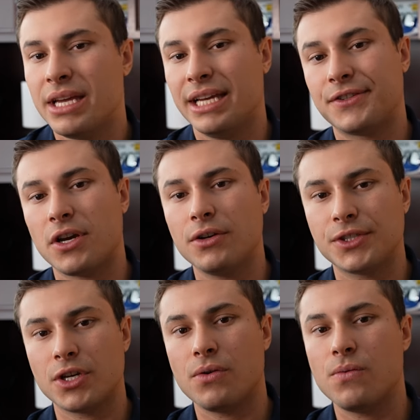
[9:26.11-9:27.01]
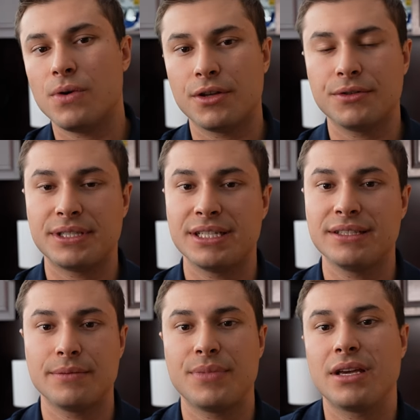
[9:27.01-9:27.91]
It's also one of those
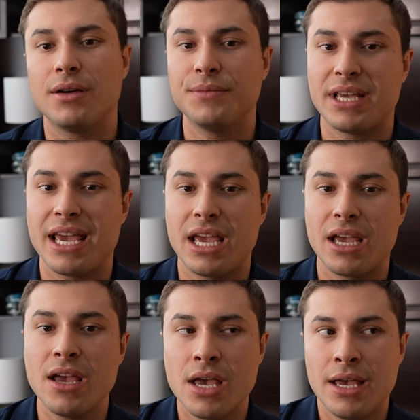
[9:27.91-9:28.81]
things that becomes a